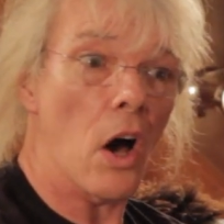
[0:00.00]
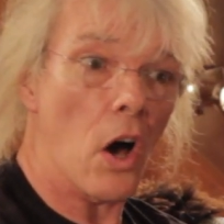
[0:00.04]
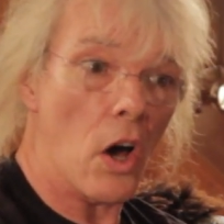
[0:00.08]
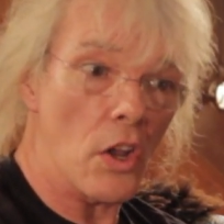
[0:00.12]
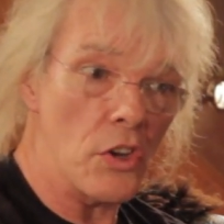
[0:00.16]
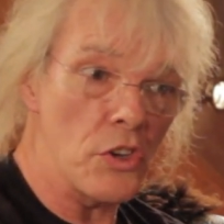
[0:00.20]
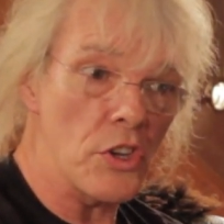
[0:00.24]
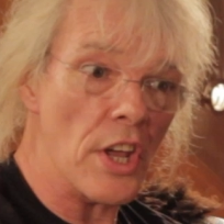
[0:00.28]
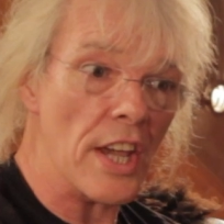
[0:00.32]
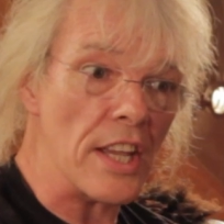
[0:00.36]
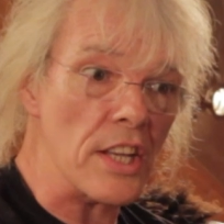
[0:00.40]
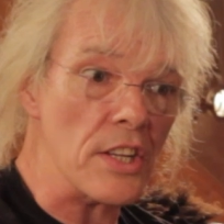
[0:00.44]

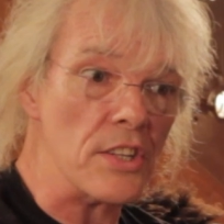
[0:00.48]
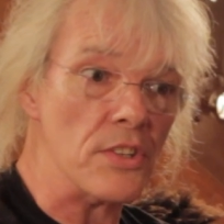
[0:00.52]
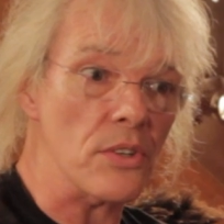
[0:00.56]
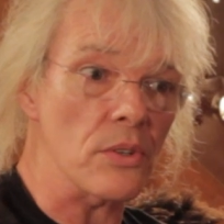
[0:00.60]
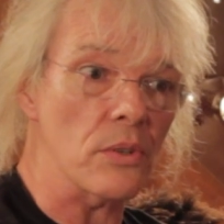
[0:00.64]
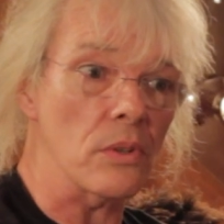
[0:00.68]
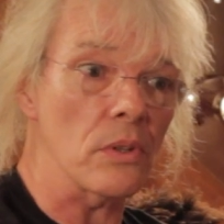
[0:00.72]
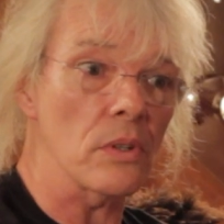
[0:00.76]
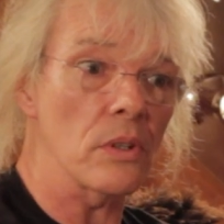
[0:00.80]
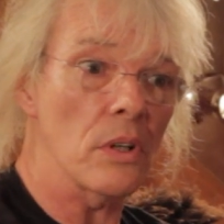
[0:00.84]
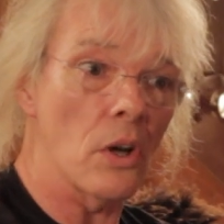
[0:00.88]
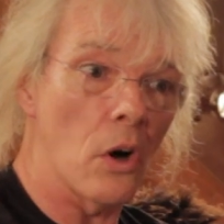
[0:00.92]

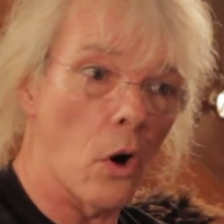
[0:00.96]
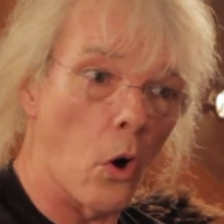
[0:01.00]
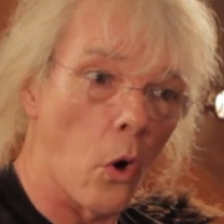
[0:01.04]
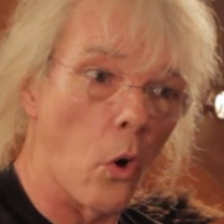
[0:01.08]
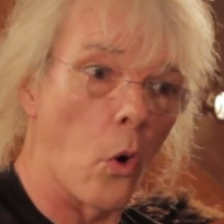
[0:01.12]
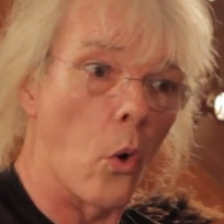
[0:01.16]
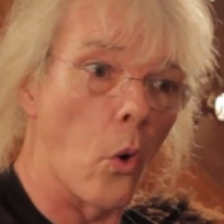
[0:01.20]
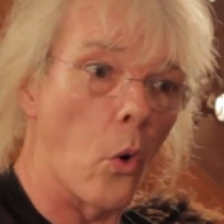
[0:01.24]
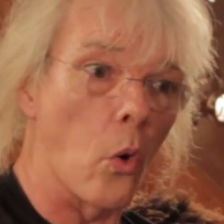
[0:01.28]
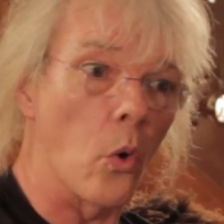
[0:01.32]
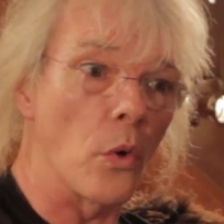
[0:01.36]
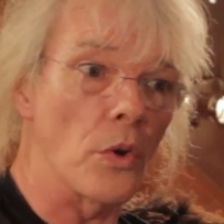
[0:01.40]
nasal
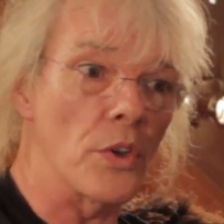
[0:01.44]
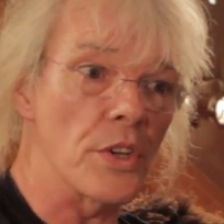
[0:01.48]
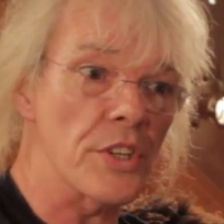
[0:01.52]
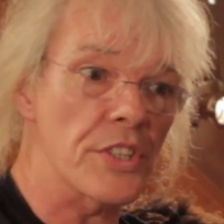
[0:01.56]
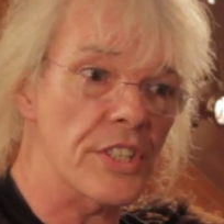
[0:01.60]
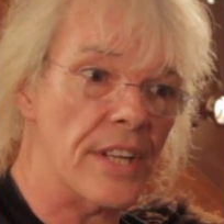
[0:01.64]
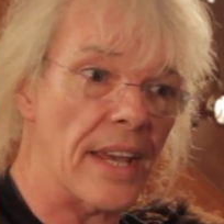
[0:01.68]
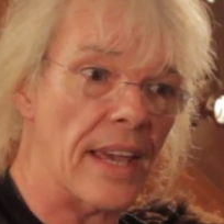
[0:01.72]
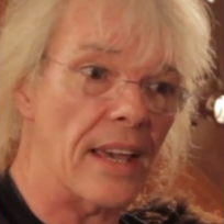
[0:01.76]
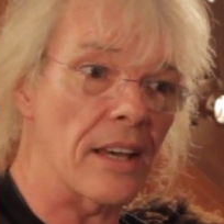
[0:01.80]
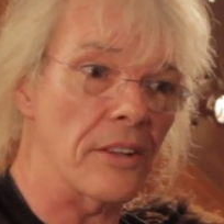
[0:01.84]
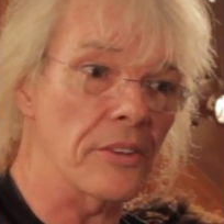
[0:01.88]
horn
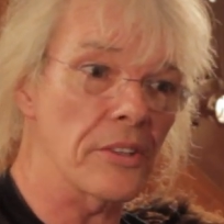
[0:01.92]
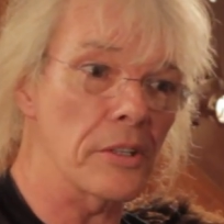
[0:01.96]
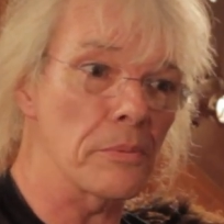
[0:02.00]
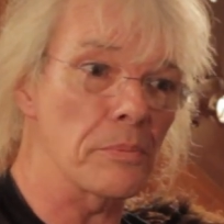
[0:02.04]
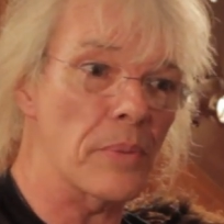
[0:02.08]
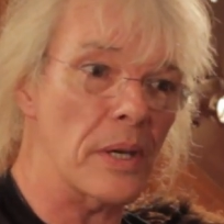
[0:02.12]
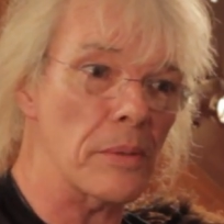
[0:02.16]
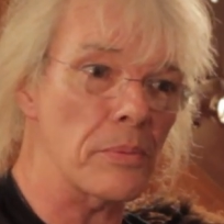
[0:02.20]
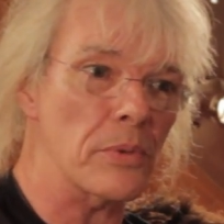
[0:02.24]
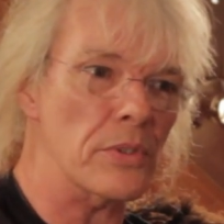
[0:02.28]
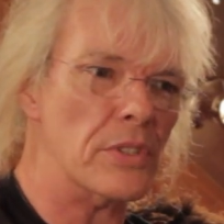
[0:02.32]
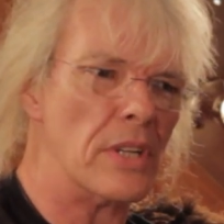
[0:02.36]
sound that
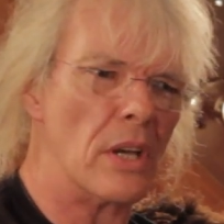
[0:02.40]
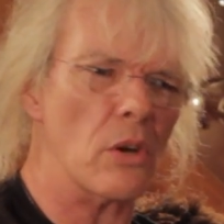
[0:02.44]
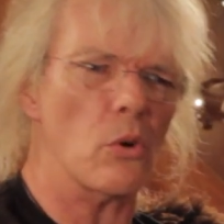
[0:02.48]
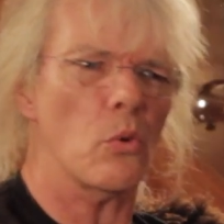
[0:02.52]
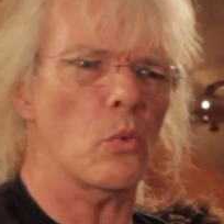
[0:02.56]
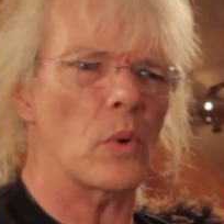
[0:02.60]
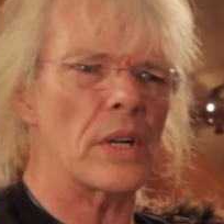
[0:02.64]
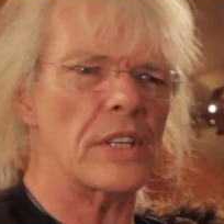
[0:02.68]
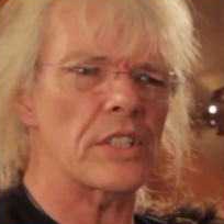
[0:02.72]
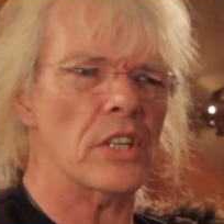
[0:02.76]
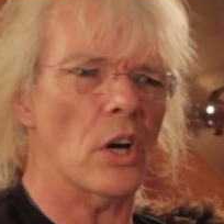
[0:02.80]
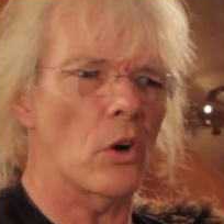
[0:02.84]
people say,
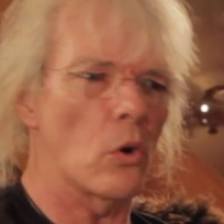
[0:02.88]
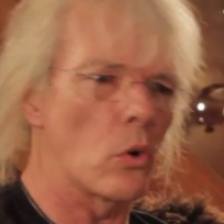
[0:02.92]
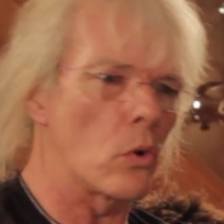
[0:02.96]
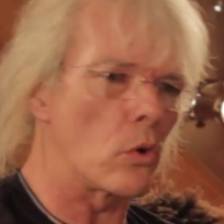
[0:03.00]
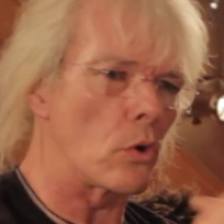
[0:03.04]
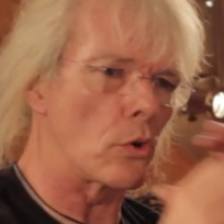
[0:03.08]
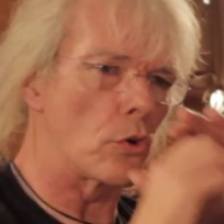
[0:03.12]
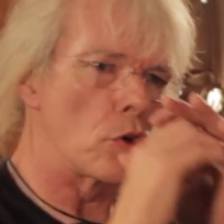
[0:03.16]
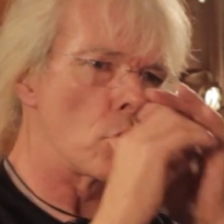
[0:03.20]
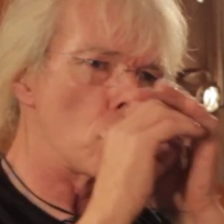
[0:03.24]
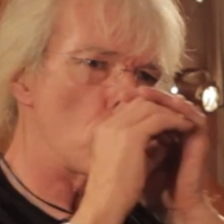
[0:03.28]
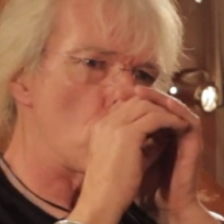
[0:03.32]
oh, it's a
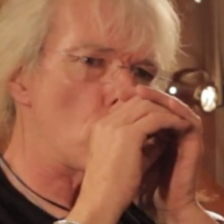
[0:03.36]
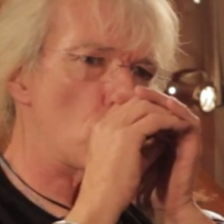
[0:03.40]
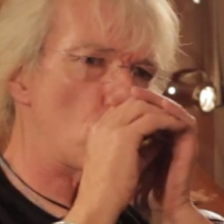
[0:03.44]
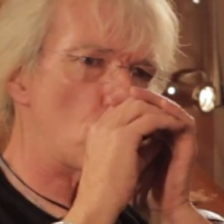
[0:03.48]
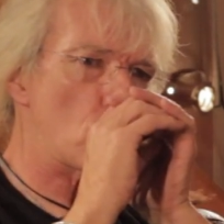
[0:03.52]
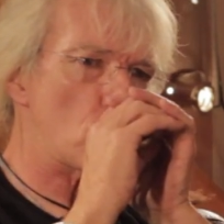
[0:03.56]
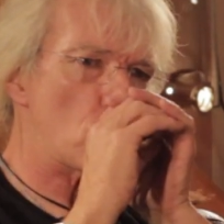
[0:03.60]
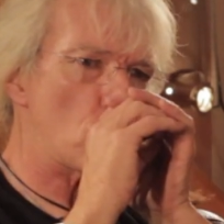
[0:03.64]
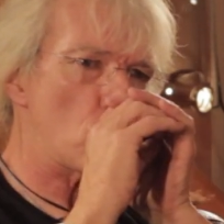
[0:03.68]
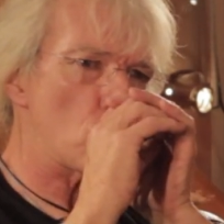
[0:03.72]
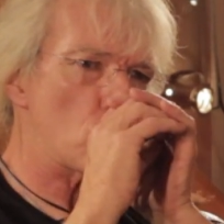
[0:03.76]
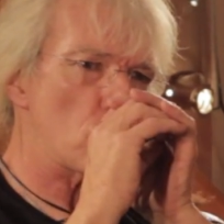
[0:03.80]
horn, it
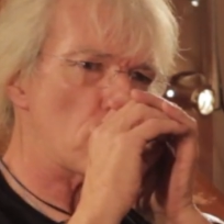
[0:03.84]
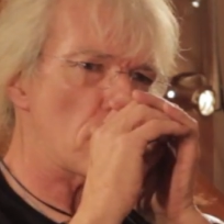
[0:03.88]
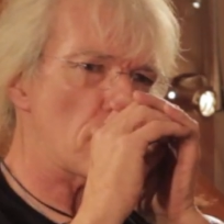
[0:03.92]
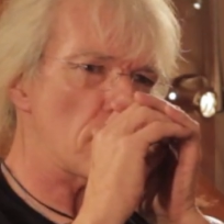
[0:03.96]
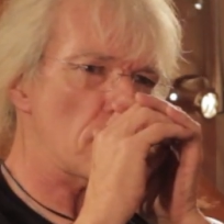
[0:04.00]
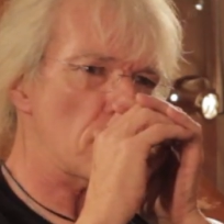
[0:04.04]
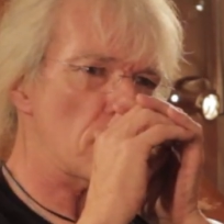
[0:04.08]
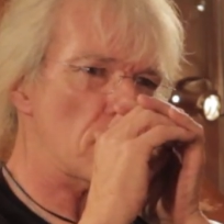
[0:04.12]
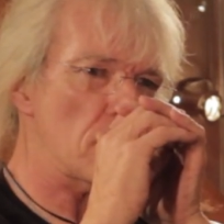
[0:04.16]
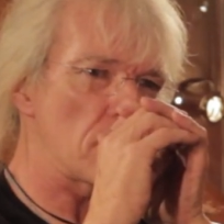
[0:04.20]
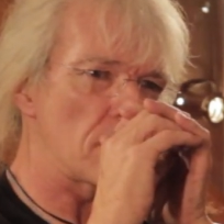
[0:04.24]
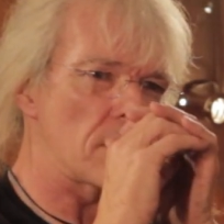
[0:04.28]
goes
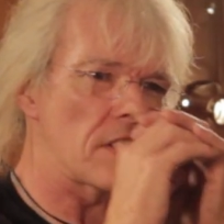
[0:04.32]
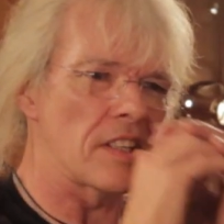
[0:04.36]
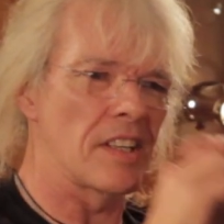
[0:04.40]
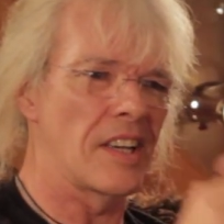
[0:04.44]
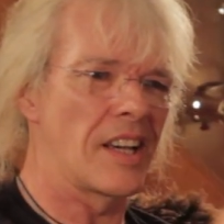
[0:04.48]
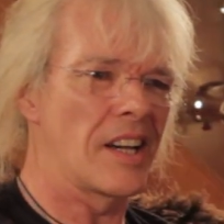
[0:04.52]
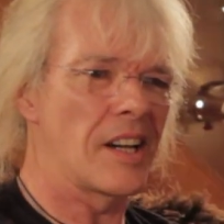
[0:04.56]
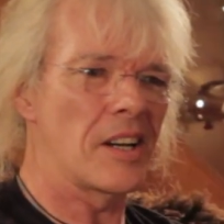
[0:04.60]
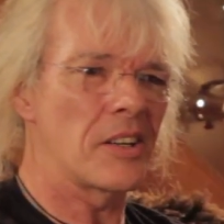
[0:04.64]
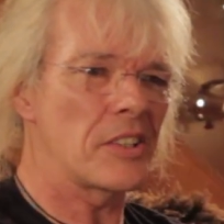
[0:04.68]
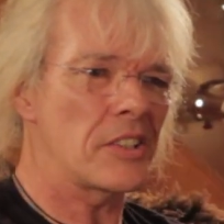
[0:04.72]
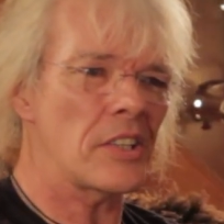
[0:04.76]
like this.
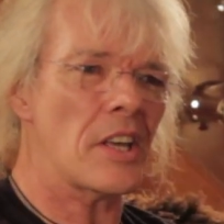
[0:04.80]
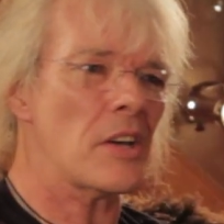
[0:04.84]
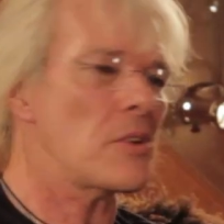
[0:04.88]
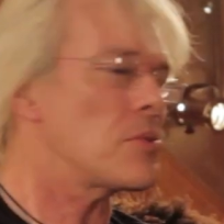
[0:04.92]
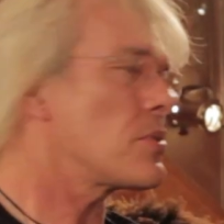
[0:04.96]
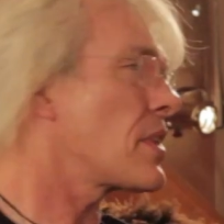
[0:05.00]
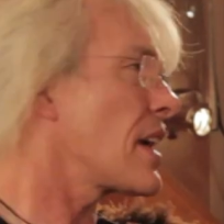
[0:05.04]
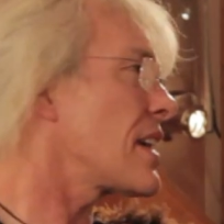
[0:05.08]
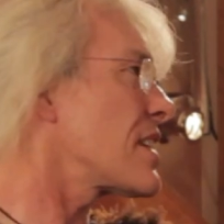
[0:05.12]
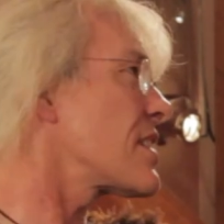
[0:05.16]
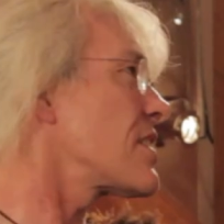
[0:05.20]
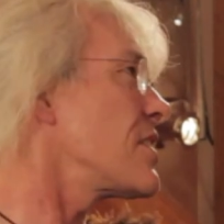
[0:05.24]
No,
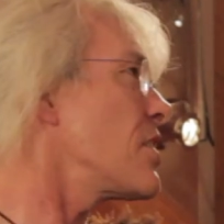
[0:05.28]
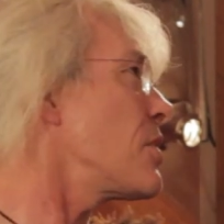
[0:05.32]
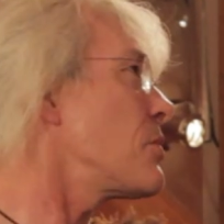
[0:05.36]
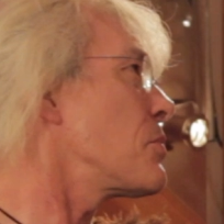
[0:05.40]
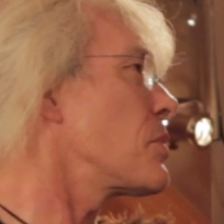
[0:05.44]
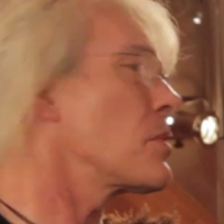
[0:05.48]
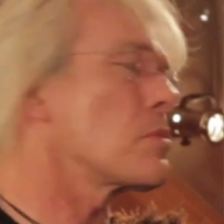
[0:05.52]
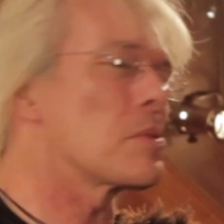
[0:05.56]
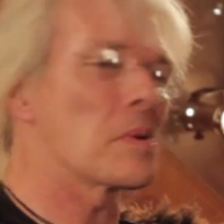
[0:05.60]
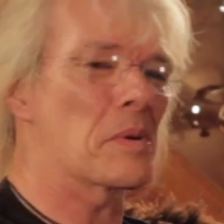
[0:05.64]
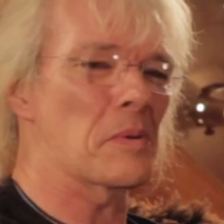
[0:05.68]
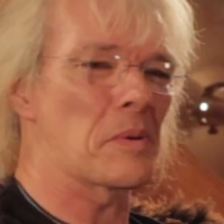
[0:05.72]
that's not
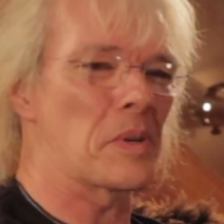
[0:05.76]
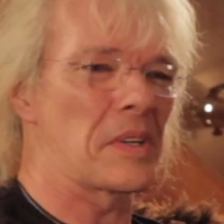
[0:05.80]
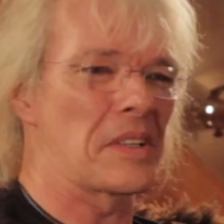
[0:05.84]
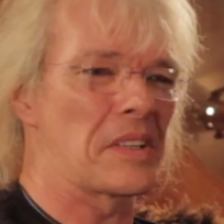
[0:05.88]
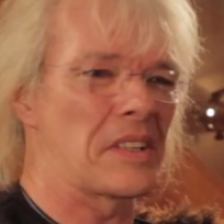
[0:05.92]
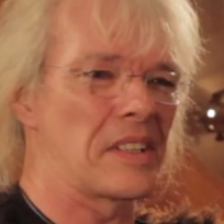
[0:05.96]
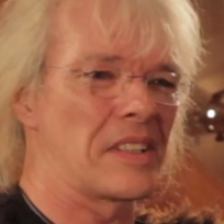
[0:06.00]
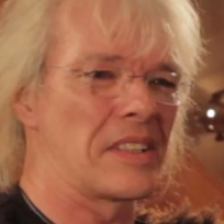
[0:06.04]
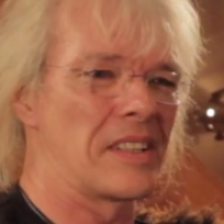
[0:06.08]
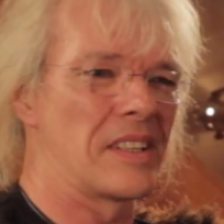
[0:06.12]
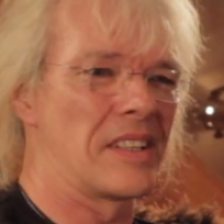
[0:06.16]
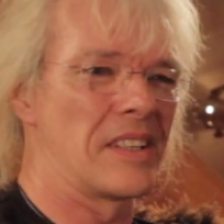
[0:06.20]
what we want.
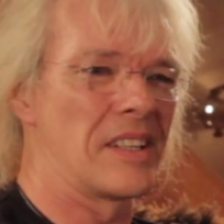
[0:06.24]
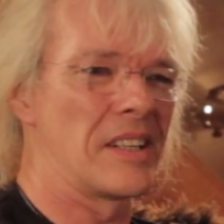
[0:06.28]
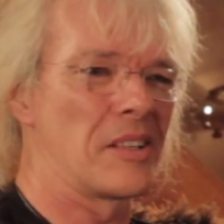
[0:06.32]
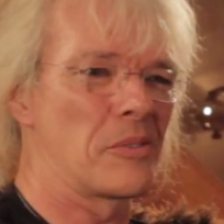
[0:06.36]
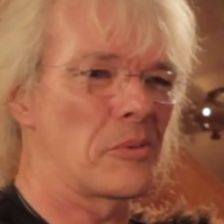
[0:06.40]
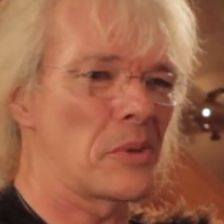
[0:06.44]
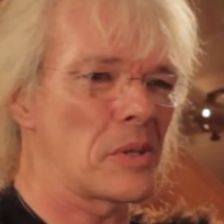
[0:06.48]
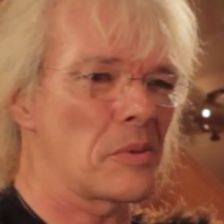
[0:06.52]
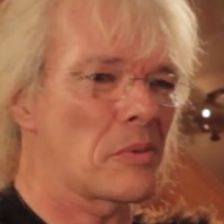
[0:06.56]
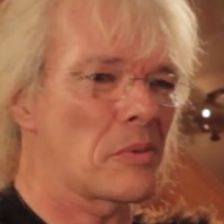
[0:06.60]
We